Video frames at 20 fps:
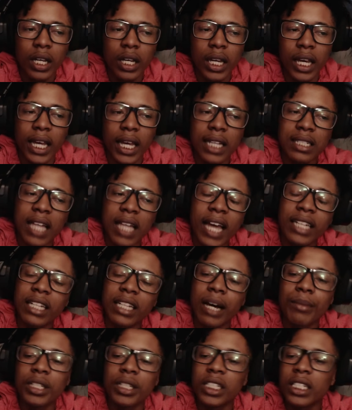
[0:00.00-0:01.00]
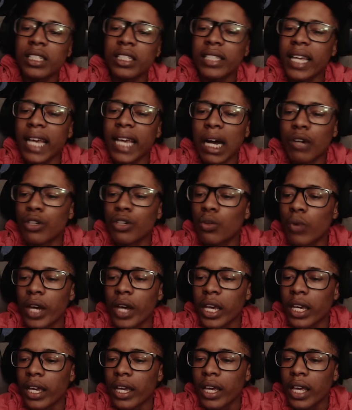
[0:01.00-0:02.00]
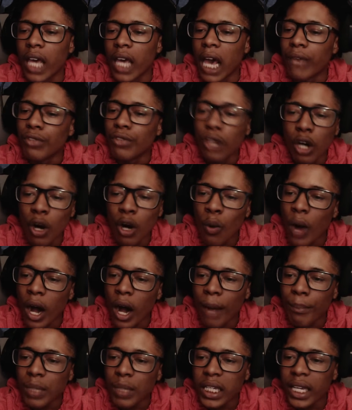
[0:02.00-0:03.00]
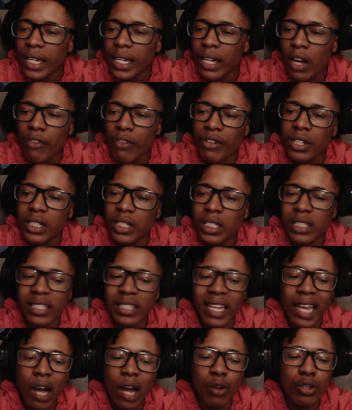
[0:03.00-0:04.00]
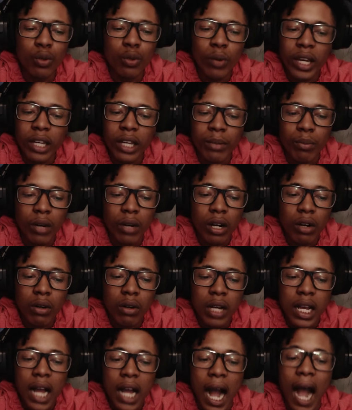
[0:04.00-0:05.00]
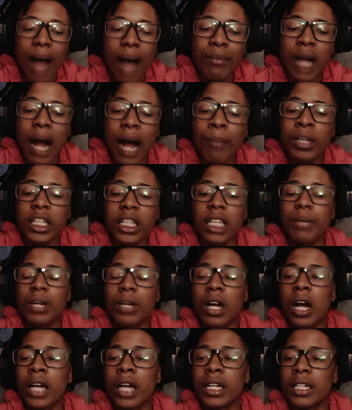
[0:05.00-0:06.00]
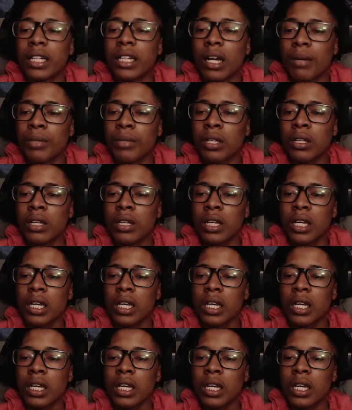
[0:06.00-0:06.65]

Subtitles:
It's like, dummy, just stay out the way. If you don't want to be in nothing, just stay out the way, bro. I'ma keep it 100, dummy.